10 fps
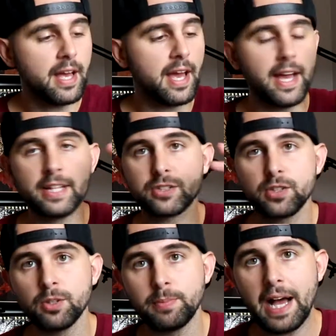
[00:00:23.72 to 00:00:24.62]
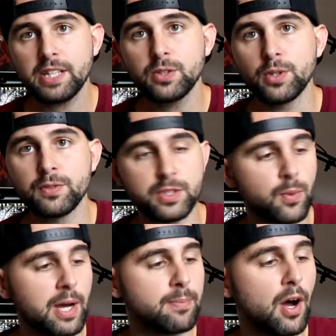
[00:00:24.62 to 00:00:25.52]
And just a little backstory, the reason
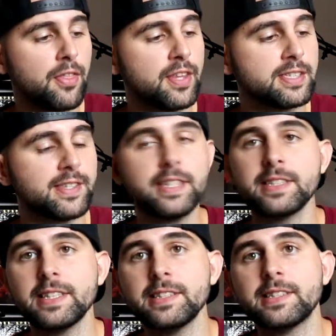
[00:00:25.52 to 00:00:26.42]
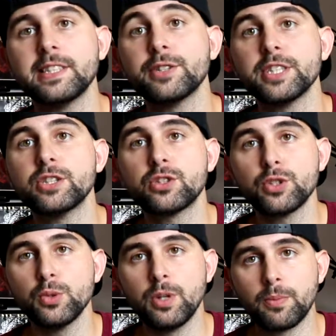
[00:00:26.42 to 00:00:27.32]
why I bought this is Series
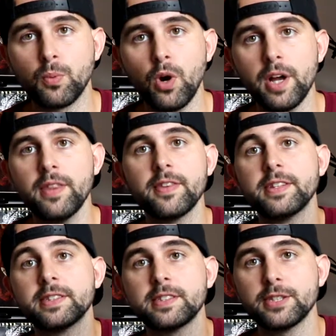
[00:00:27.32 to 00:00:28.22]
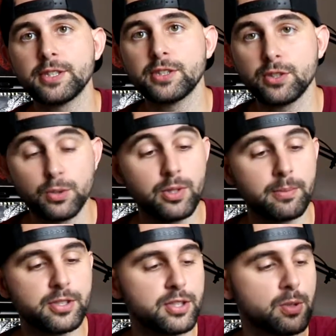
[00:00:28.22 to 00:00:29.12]
2 number 1, this is Series 2
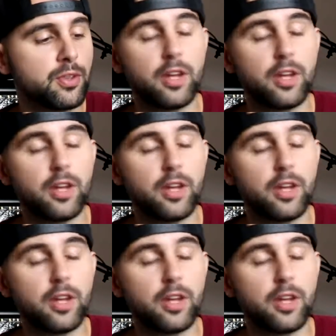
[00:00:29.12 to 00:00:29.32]
number 2.